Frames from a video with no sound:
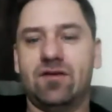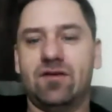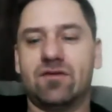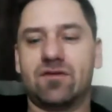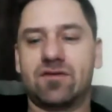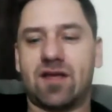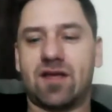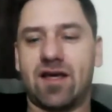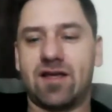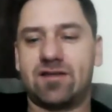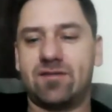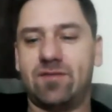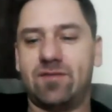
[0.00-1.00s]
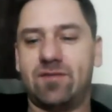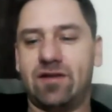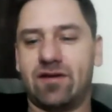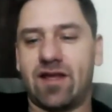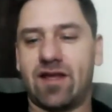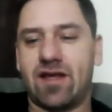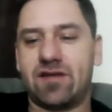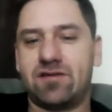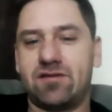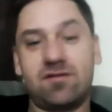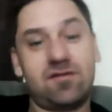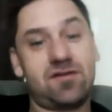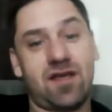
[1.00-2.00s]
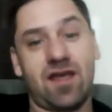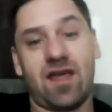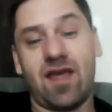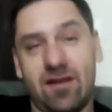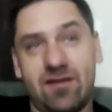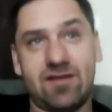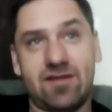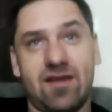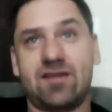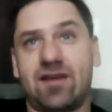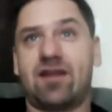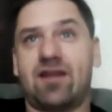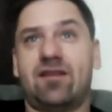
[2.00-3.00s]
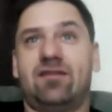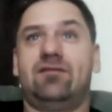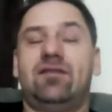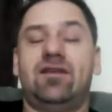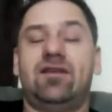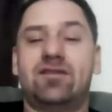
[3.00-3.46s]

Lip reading: Google's eyes to be looking at you and saying, hey, this guy's got authority.